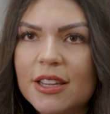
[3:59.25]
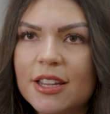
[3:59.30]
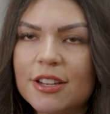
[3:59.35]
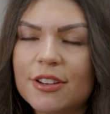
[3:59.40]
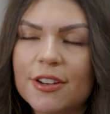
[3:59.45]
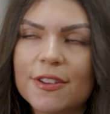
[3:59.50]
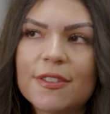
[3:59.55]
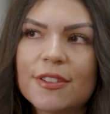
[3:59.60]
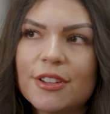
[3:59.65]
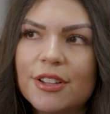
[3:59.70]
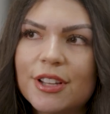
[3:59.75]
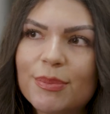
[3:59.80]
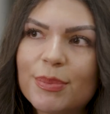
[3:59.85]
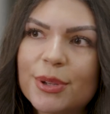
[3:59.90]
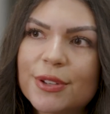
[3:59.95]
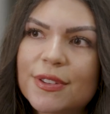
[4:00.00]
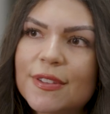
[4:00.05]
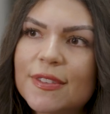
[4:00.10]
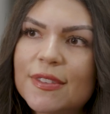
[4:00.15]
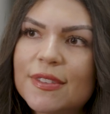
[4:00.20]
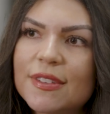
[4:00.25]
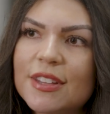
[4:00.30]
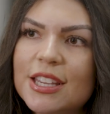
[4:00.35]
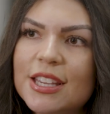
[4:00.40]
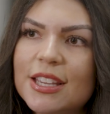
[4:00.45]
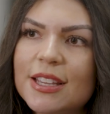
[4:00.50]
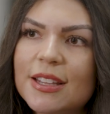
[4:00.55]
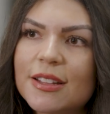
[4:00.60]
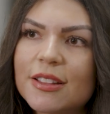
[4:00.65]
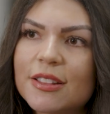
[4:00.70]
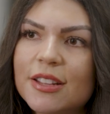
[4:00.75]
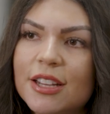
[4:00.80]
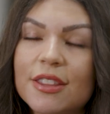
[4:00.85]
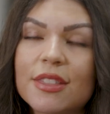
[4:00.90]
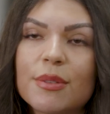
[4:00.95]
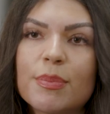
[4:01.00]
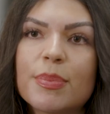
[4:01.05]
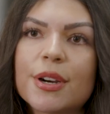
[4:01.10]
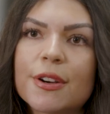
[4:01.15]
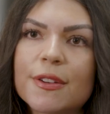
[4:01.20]
and you're still able to see
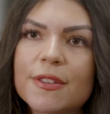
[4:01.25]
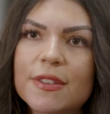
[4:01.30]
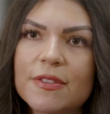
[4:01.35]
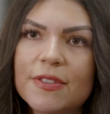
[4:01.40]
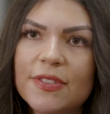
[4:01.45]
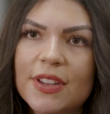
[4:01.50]
the person